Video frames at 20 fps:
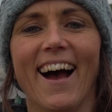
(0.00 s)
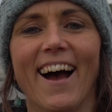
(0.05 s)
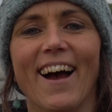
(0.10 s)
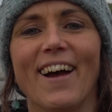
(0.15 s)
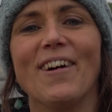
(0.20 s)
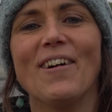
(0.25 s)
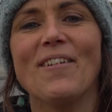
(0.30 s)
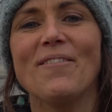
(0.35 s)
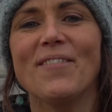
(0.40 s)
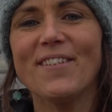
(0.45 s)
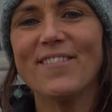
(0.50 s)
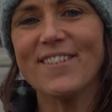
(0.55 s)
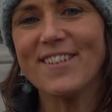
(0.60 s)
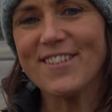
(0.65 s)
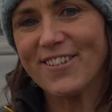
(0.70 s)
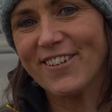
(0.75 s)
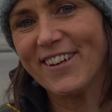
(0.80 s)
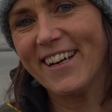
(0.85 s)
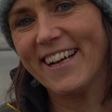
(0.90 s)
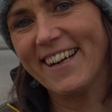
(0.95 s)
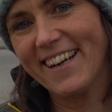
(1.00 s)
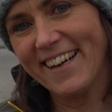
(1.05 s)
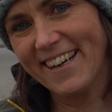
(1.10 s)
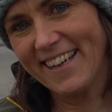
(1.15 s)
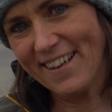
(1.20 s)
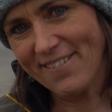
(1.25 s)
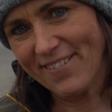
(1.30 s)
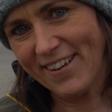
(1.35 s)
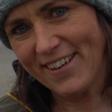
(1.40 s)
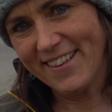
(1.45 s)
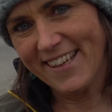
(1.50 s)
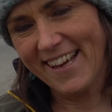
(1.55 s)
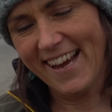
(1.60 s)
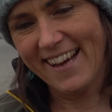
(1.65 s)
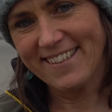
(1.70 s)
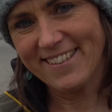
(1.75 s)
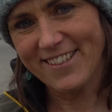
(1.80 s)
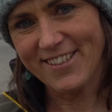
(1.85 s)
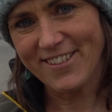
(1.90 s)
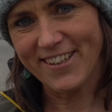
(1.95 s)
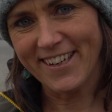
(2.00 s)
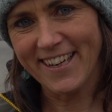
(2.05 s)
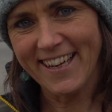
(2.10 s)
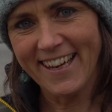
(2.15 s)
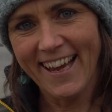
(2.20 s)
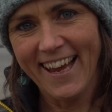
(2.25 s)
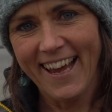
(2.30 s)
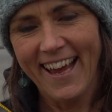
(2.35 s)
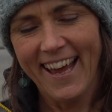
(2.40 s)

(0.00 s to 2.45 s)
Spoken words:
I hope you've enjoyed learning about the estuary.